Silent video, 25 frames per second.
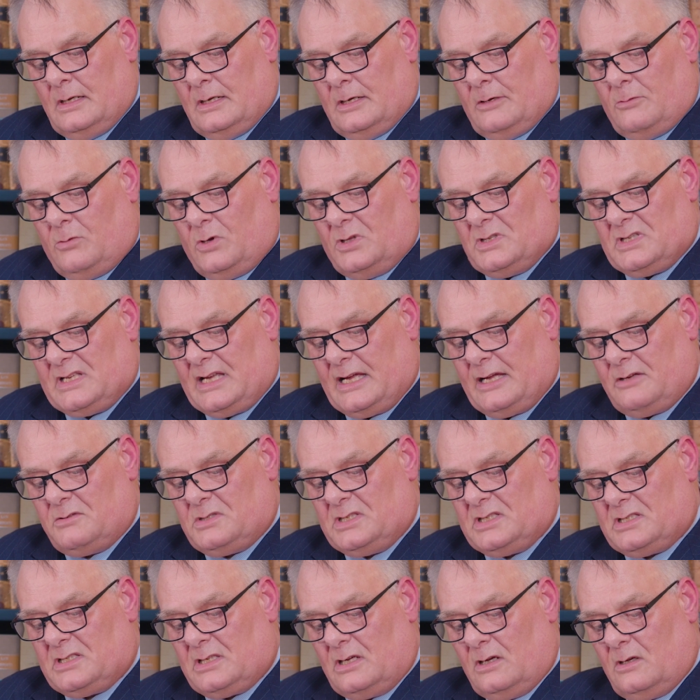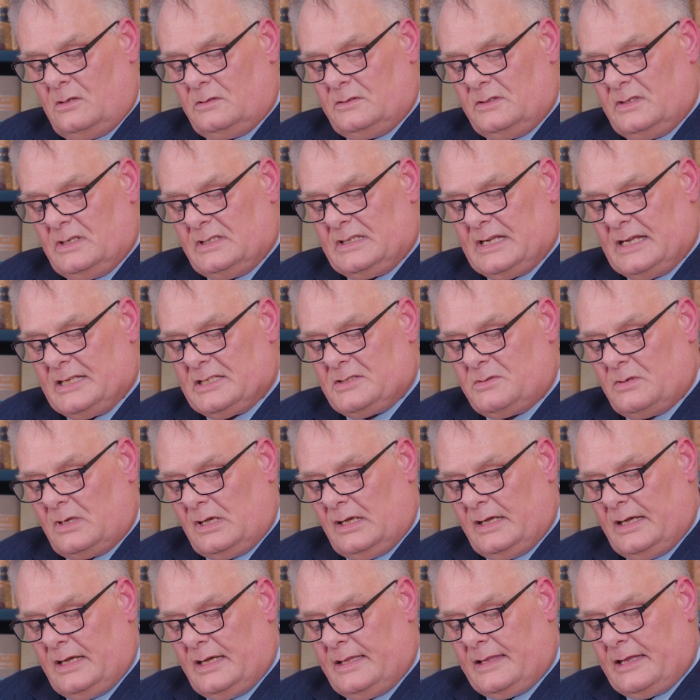Once house sold and the debts were
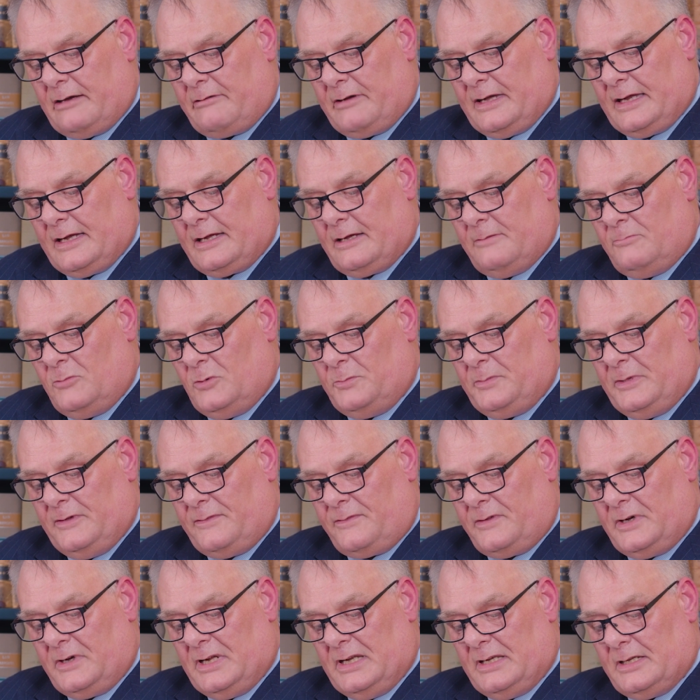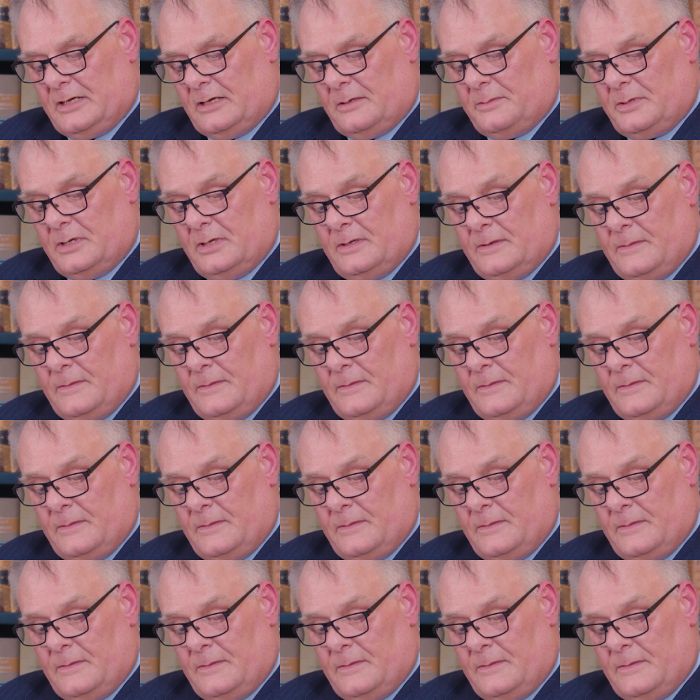cleared, their income would be freed up.